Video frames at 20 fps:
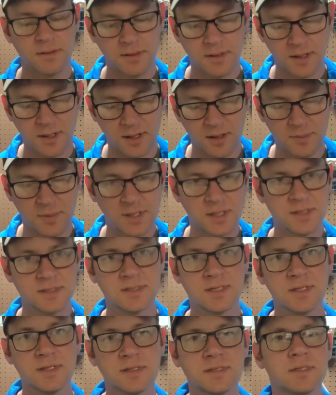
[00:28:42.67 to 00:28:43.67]
because it
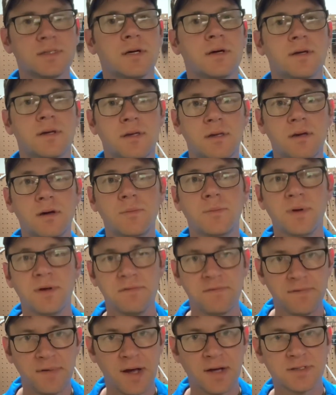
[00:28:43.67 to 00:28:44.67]
is a good bit
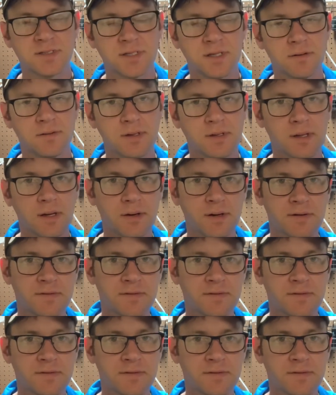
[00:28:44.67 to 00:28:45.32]
faster reloading